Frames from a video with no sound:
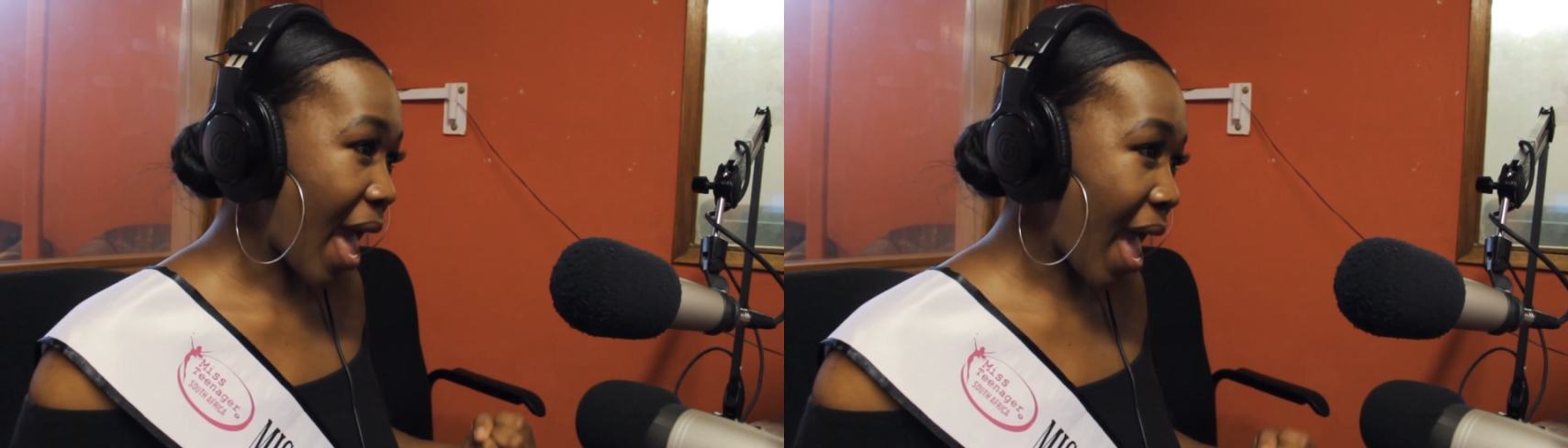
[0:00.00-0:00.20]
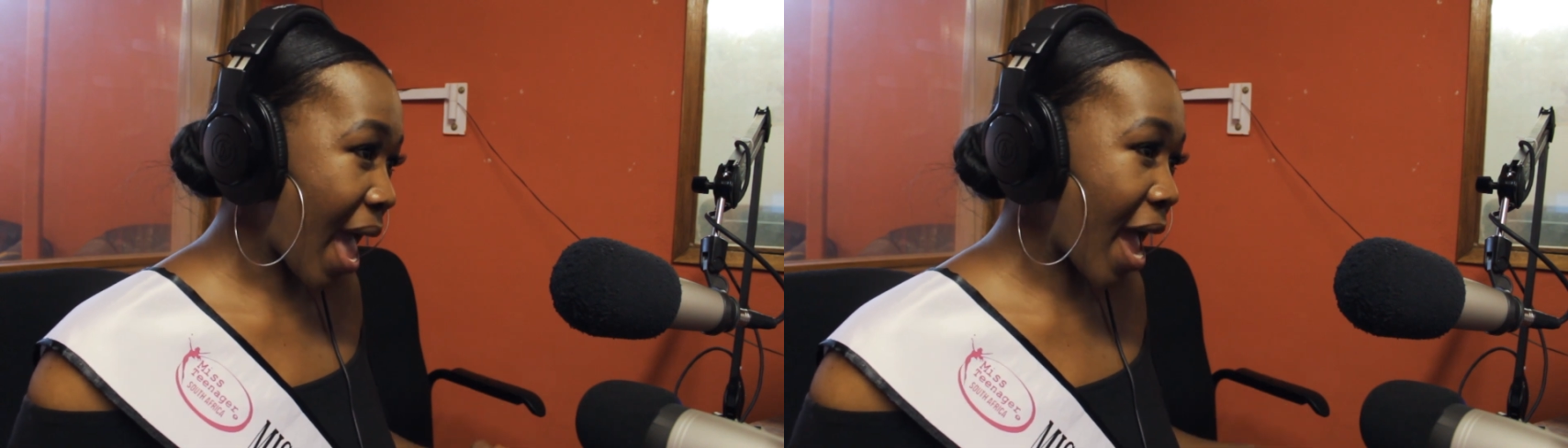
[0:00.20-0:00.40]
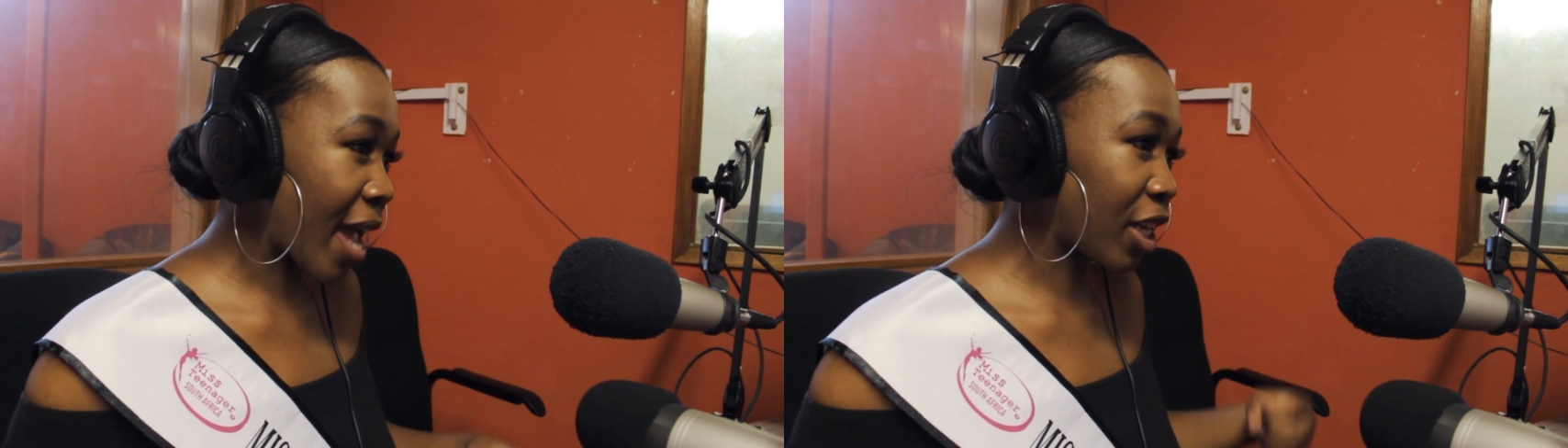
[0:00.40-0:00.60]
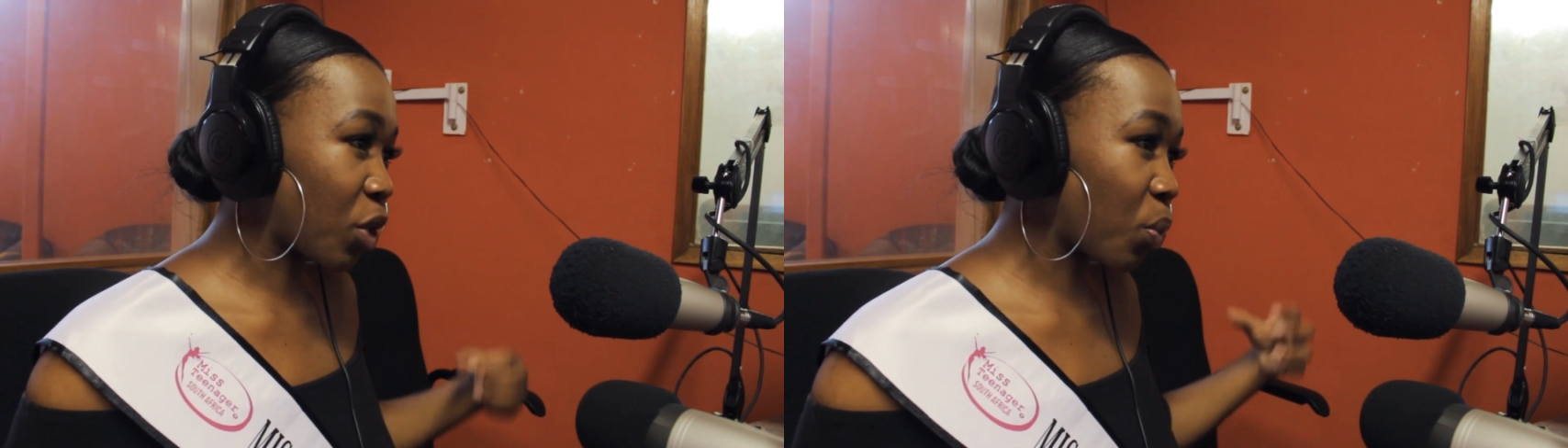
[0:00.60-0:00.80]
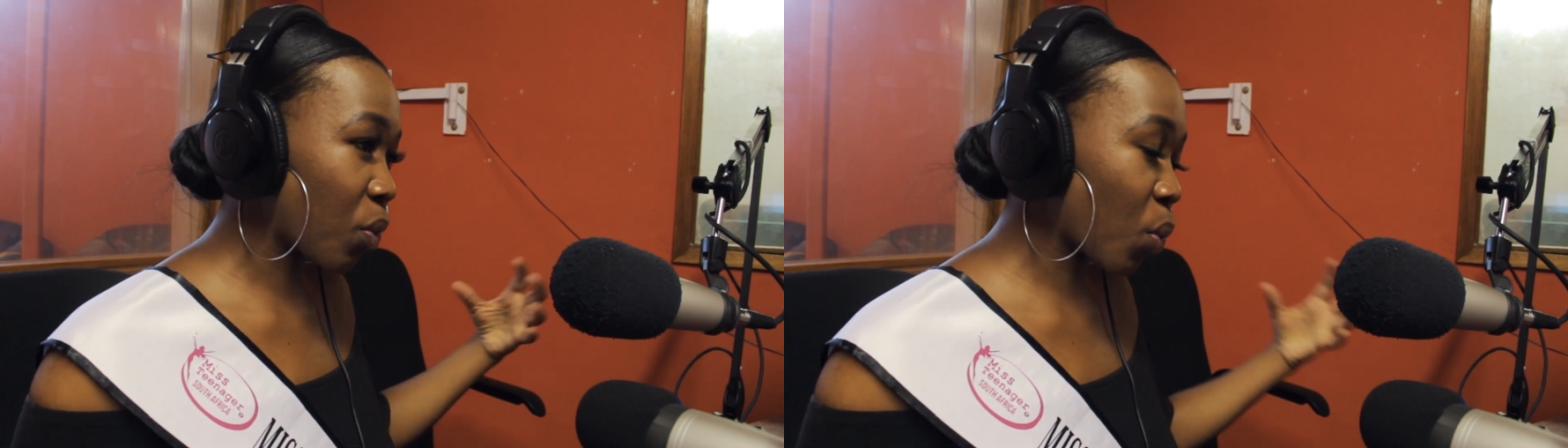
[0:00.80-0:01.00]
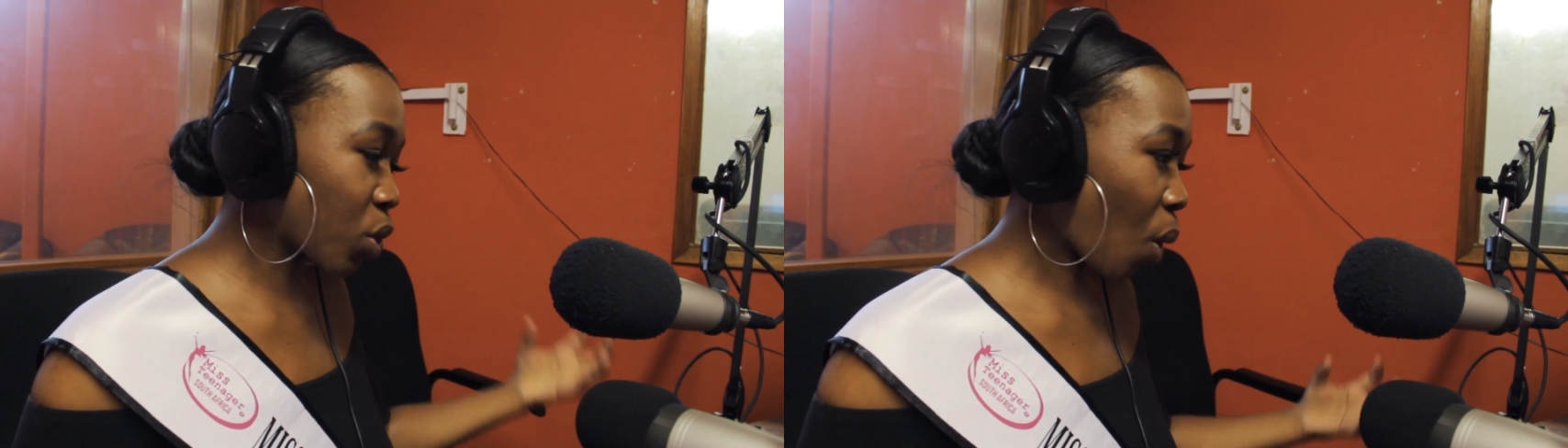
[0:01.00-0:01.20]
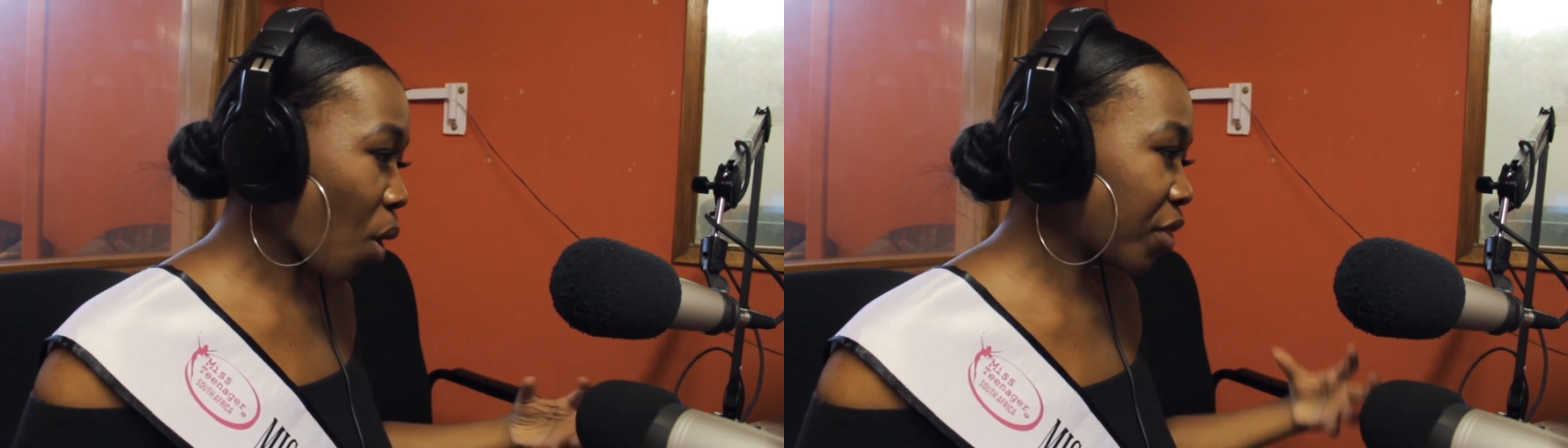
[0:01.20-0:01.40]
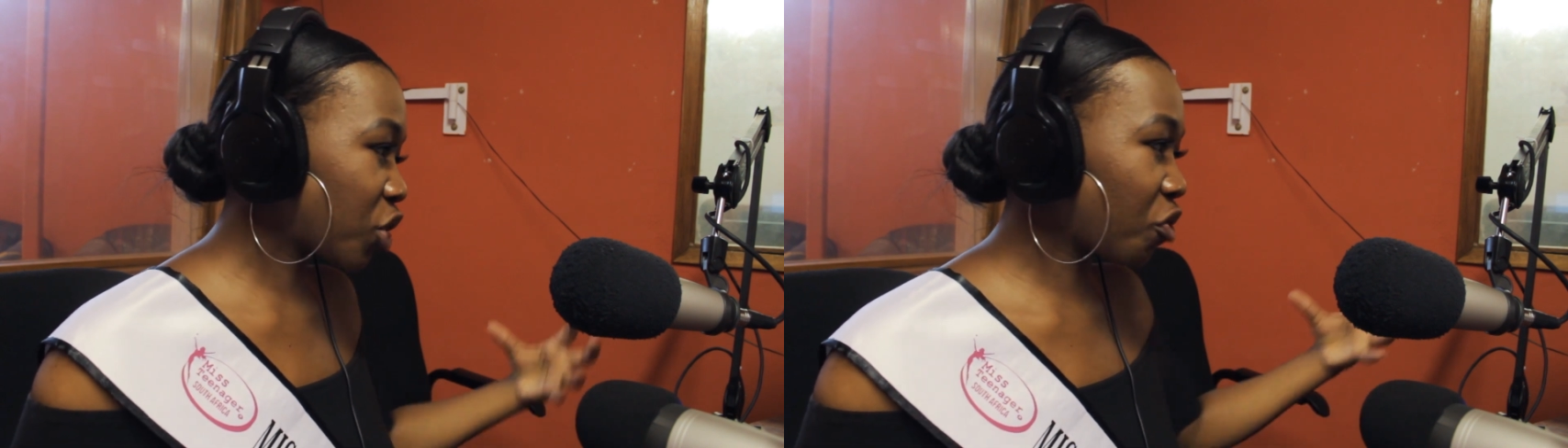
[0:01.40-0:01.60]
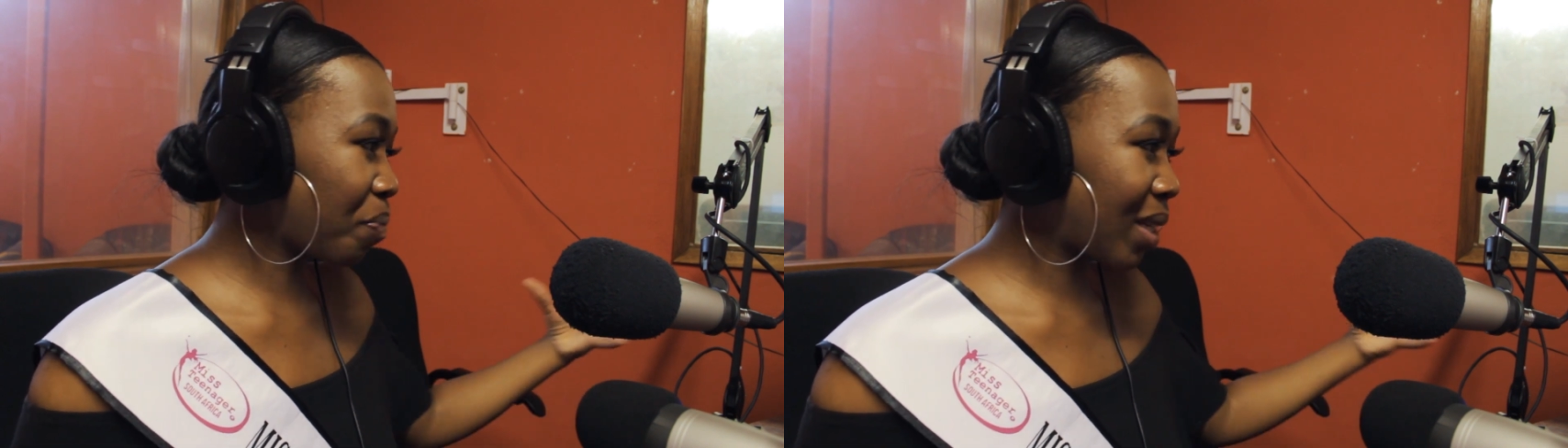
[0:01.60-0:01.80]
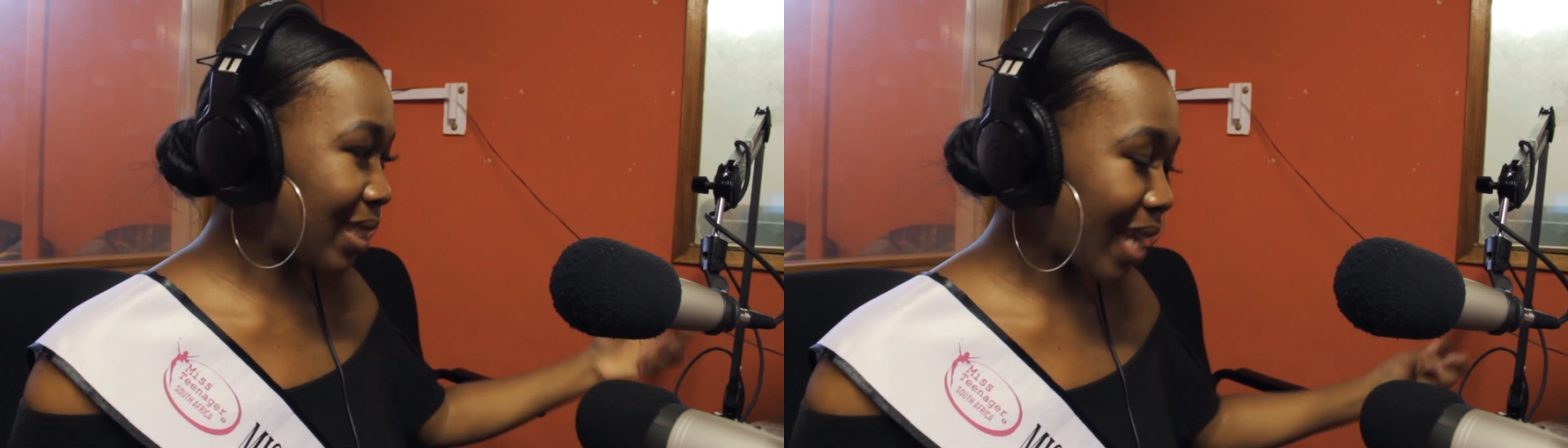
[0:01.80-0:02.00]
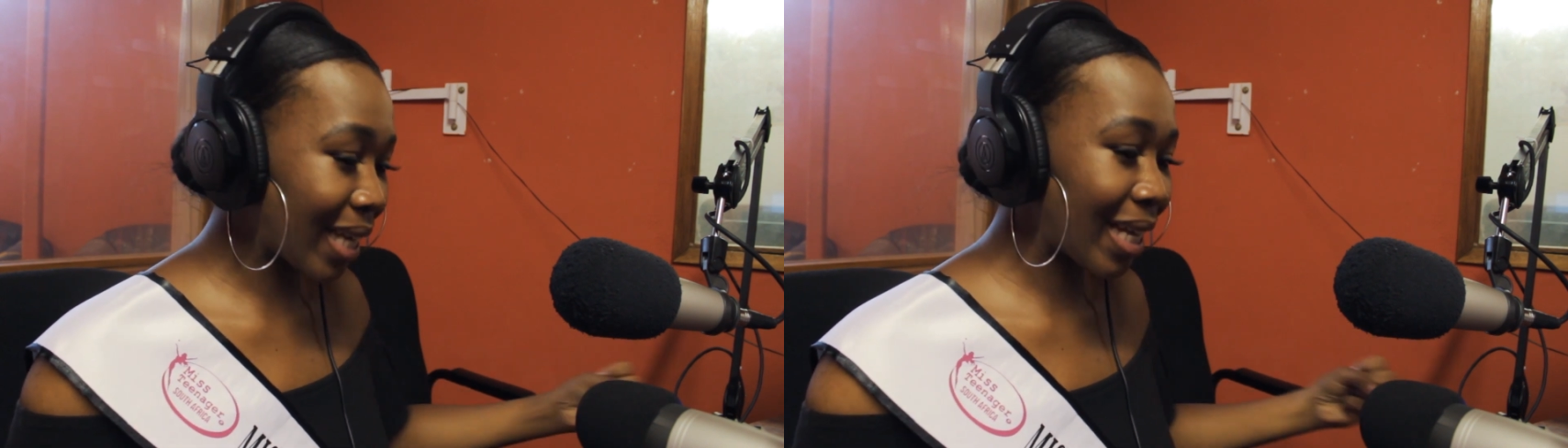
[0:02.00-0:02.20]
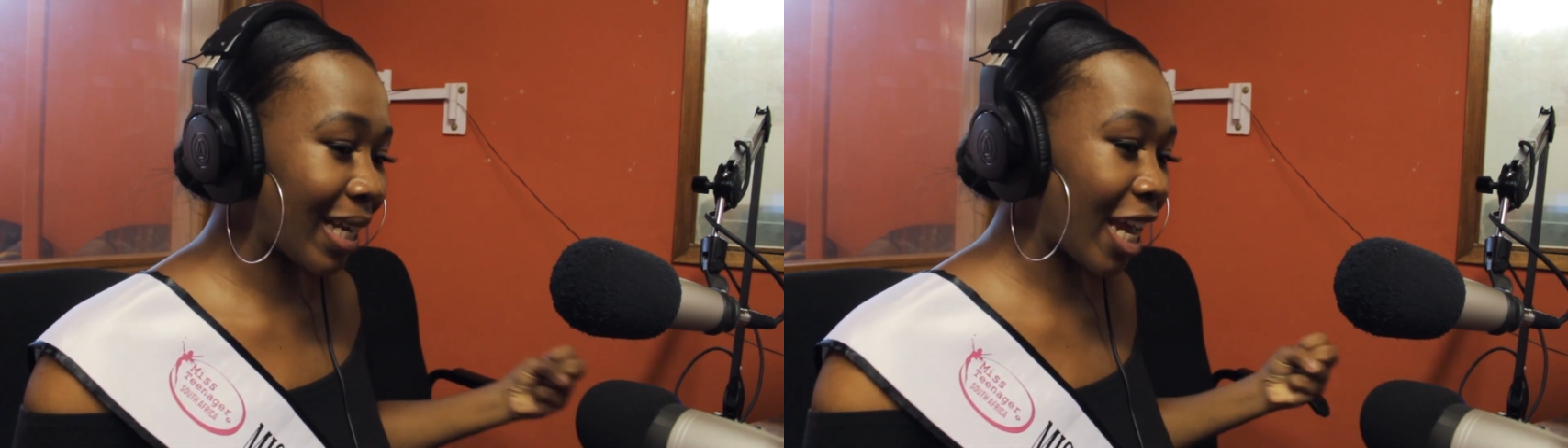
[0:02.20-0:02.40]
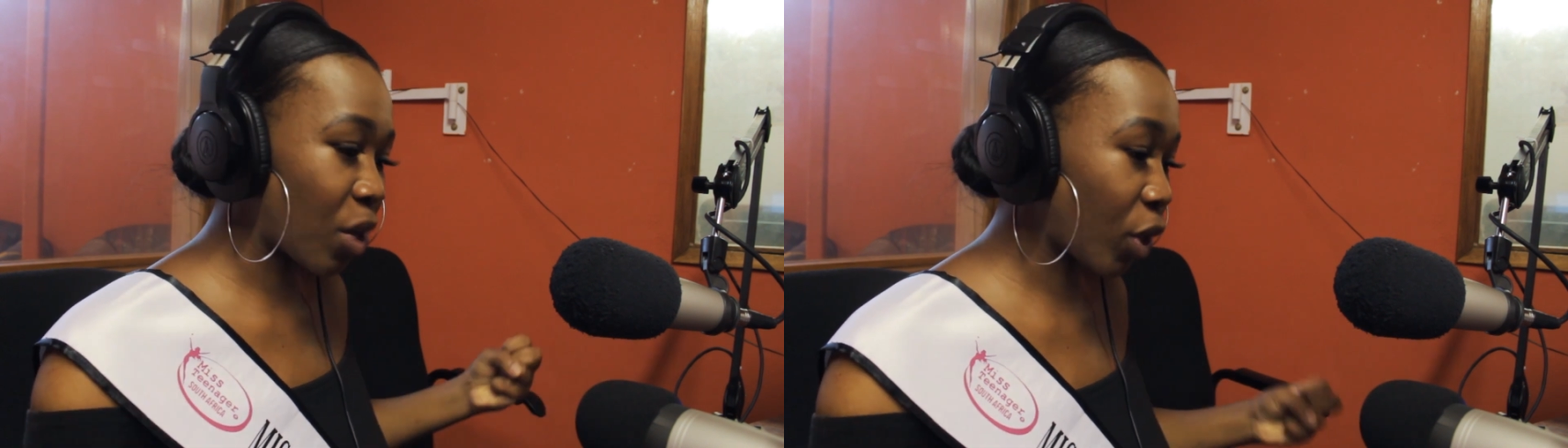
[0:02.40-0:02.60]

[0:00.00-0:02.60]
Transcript: And with all that you've been taking in,